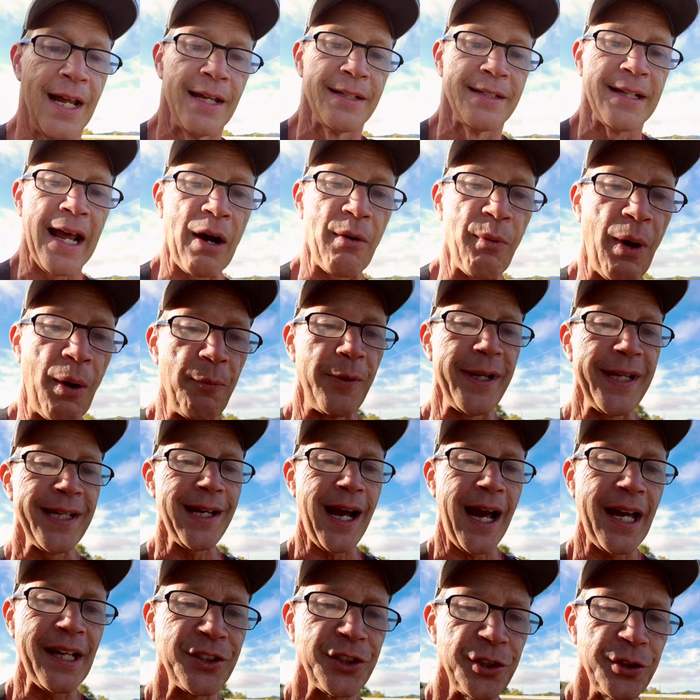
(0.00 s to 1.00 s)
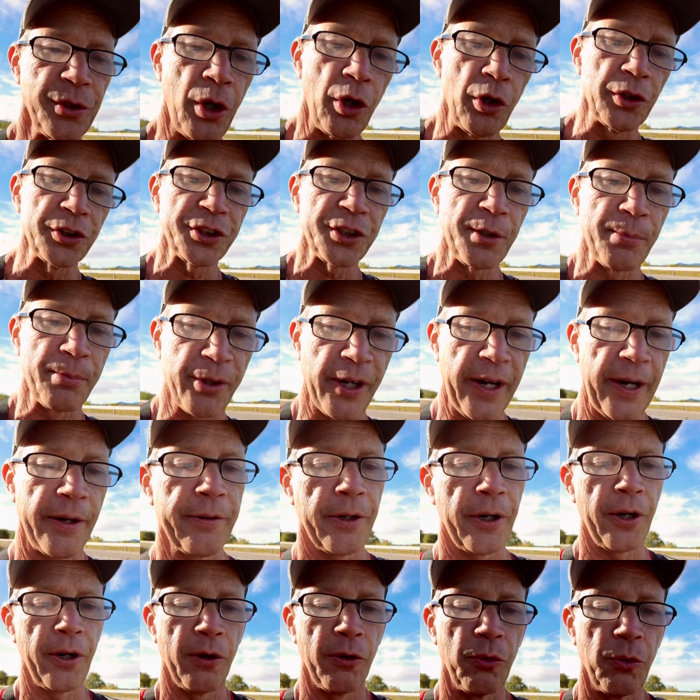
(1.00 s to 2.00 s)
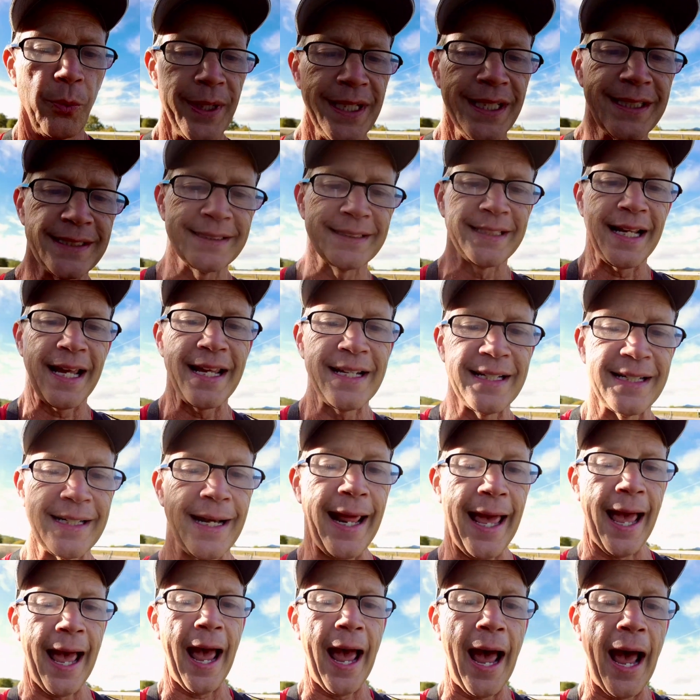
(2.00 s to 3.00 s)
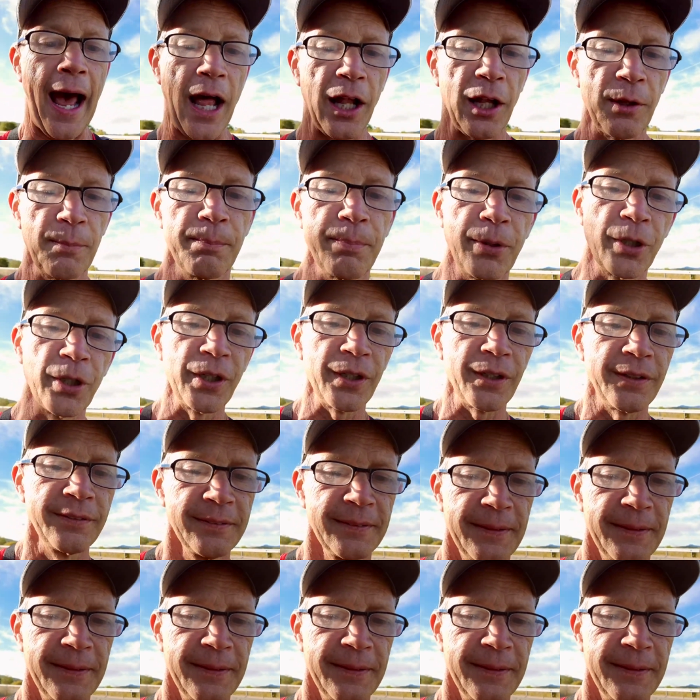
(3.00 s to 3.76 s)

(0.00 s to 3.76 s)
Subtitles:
Now, when we got to O Cebreiro, we stayed in Albergueria